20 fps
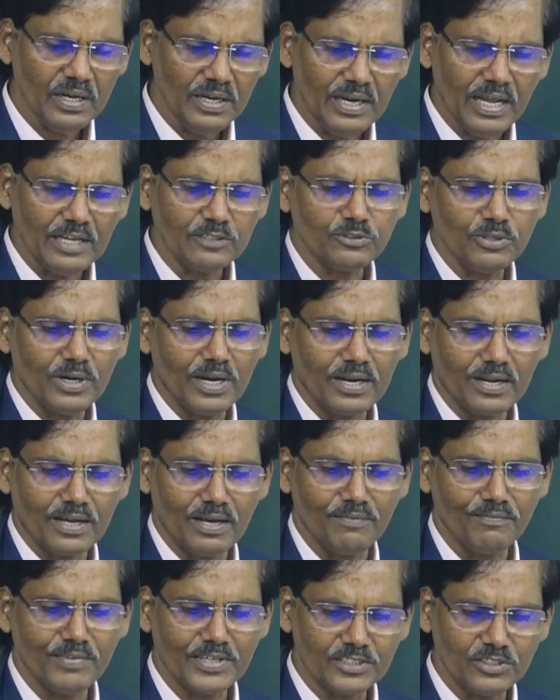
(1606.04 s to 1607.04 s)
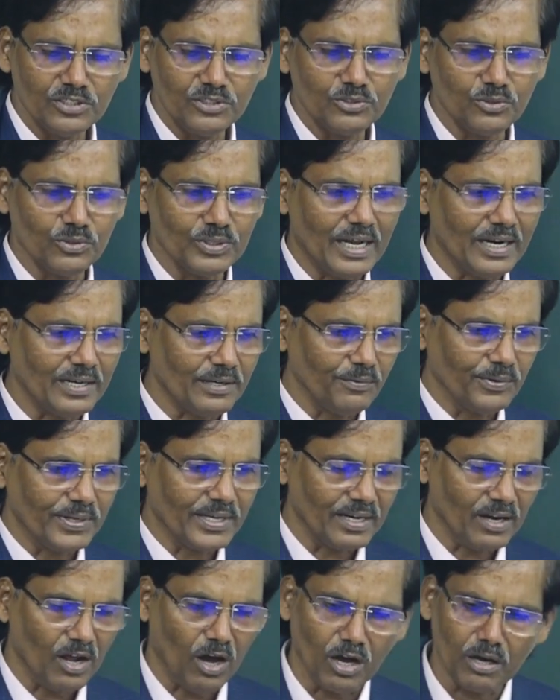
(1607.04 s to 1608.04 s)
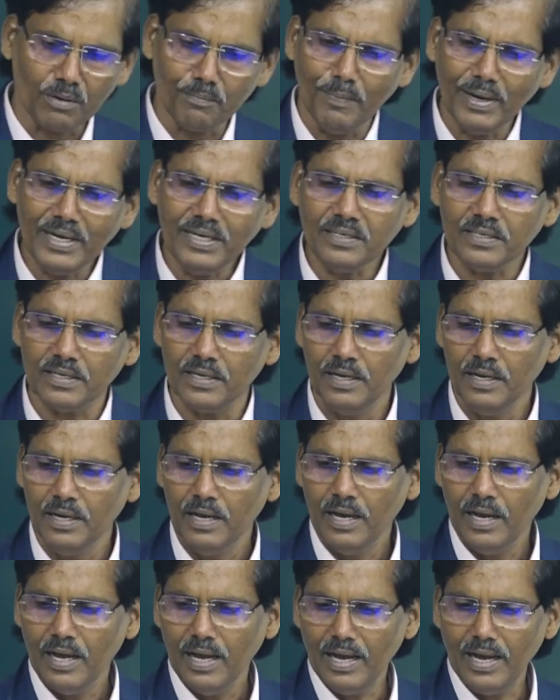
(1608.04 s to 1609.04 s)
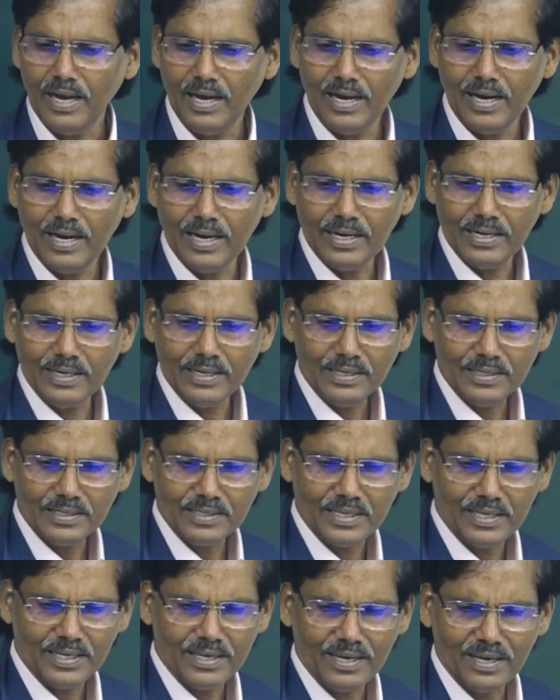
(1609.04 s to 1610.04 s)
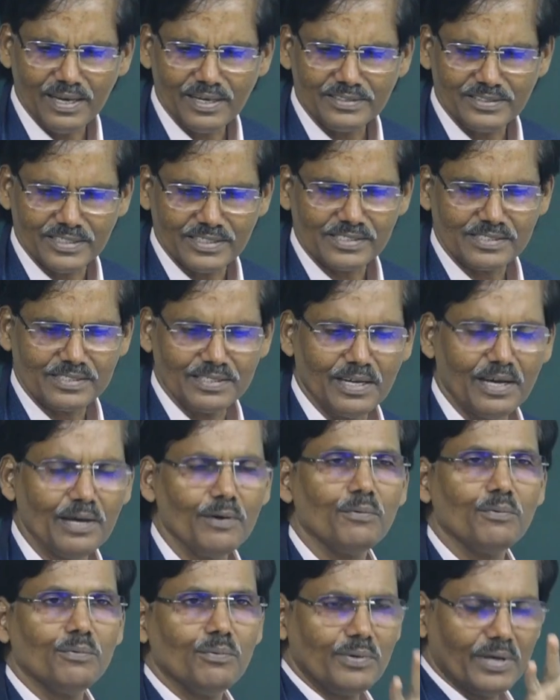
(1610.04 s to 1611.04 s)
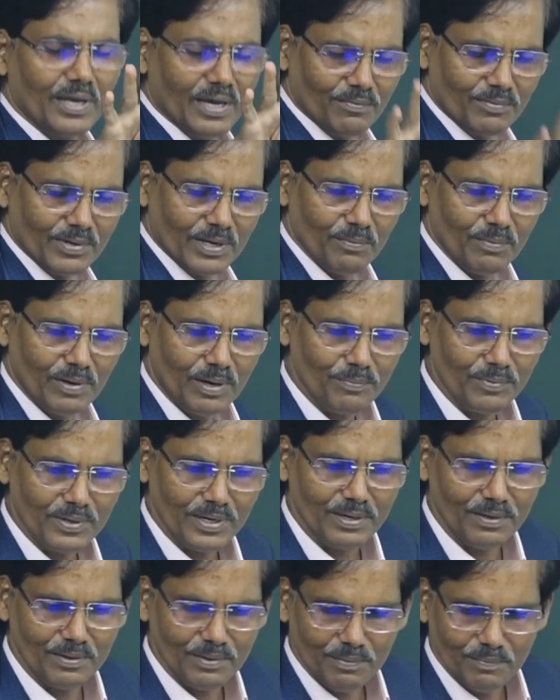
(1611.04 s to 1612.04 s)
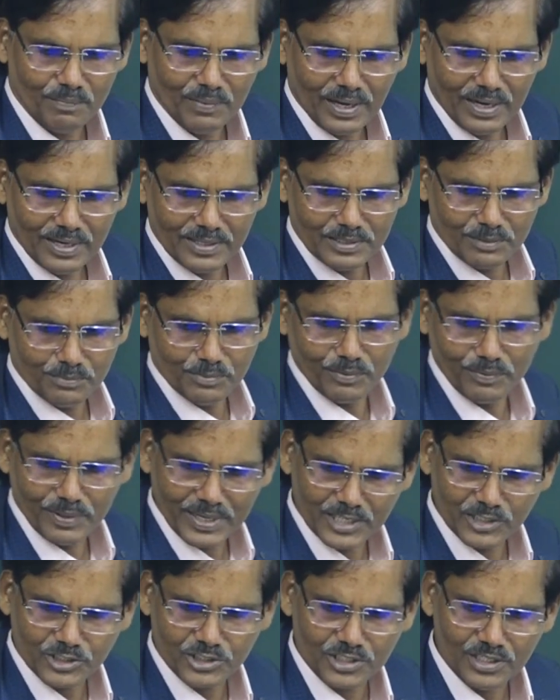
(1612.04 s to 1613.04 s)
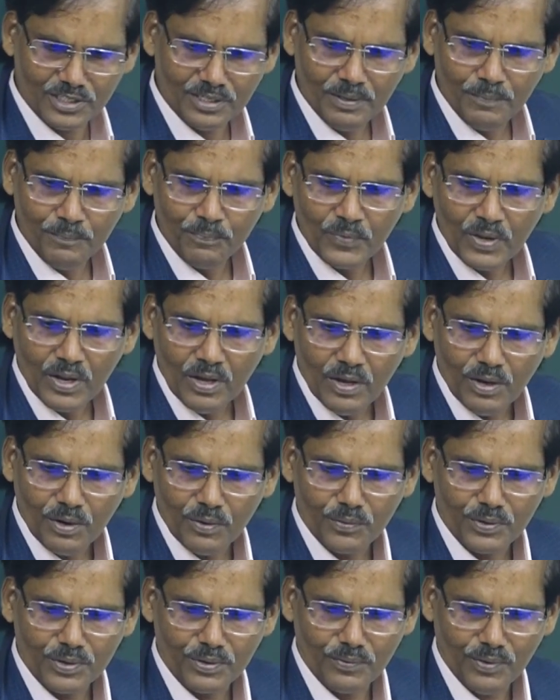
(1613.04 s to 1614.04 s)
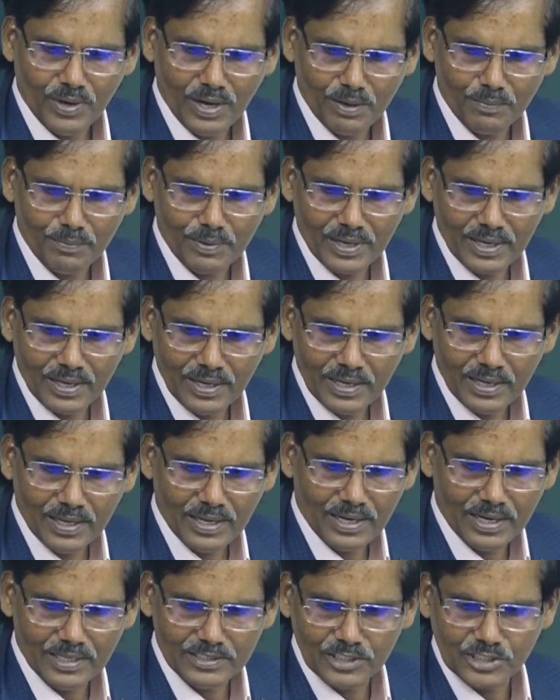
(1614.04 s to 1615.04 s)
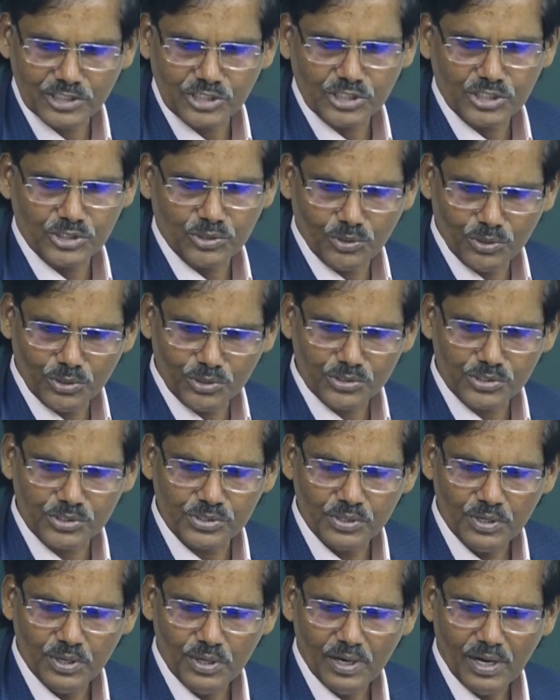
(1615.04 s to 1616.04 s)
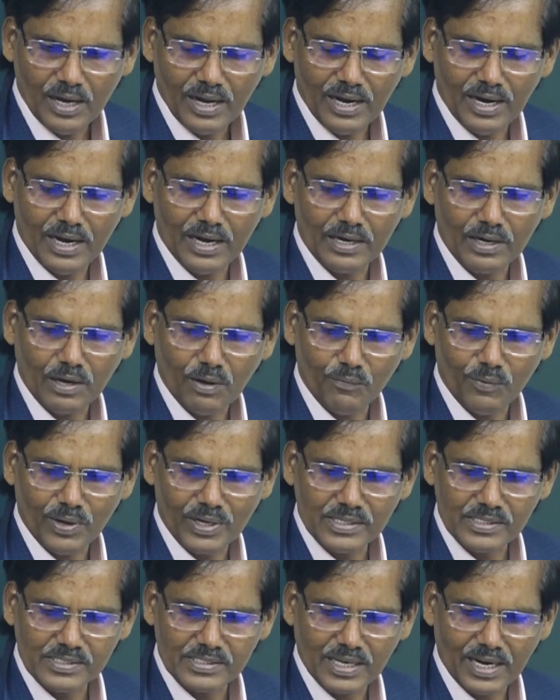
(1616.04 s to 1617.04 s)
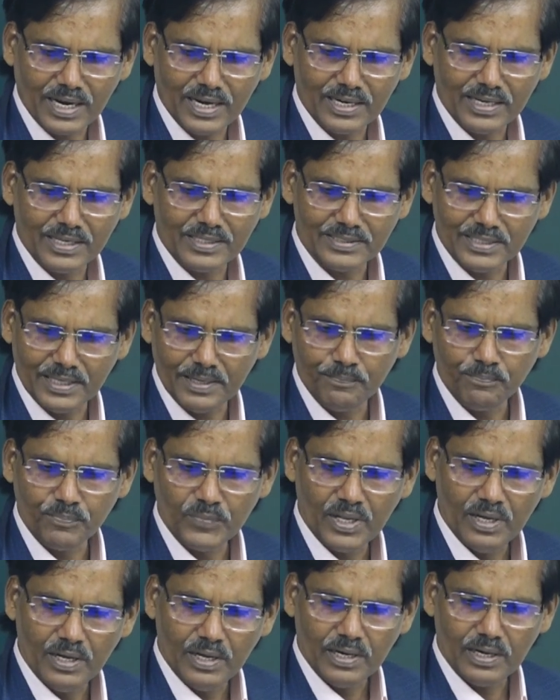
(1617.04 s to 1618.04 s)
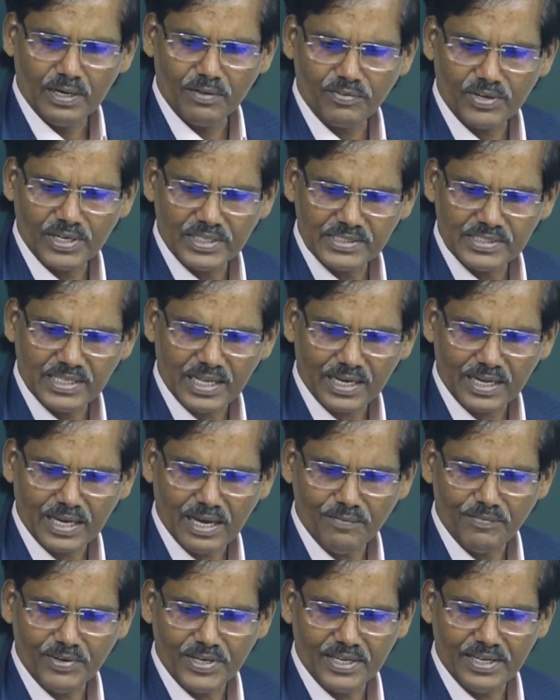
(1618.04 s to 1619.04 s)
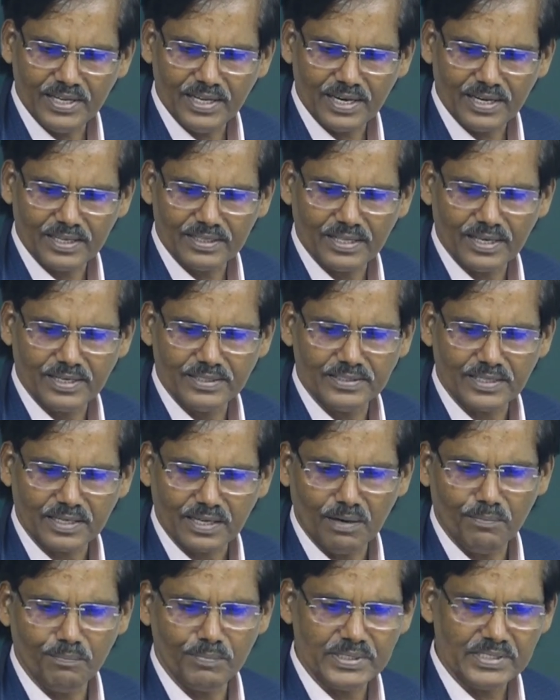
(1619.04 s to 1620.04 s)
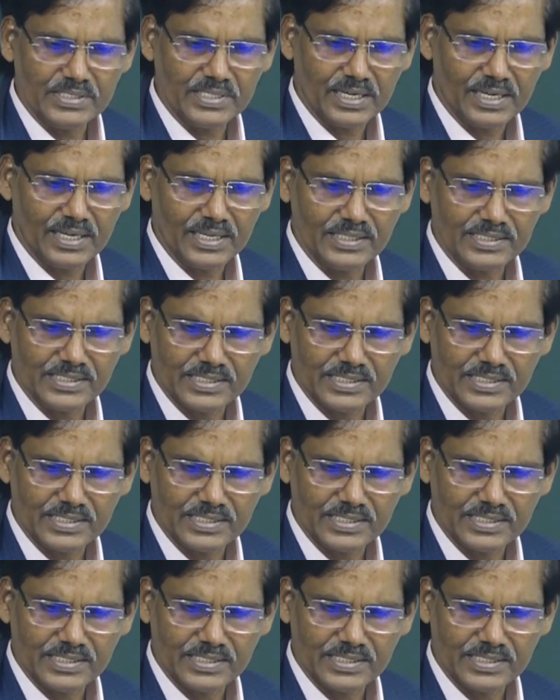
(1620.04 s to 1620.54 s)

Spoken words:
natural convection so that we can augment, and here just we have developed in IIT Bhubaneswar, we do have a laser source, and on one side is a differential cavity, another is a compensating